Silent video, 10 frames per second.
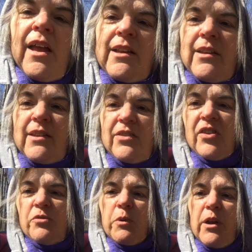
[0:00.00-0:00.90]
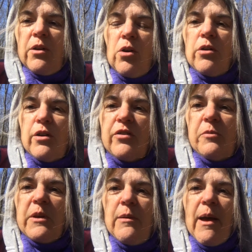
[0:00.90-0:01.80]
This is what irks
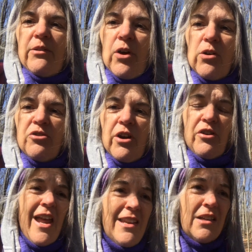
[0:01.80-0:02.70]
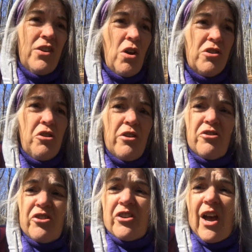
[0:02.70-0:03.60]
me about dog trainers. And the dog trainer
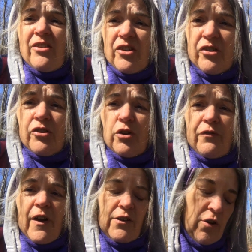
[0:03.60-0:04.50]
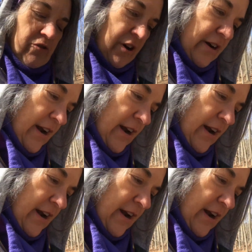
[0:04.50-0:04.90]
she's got is a certified dog trainer.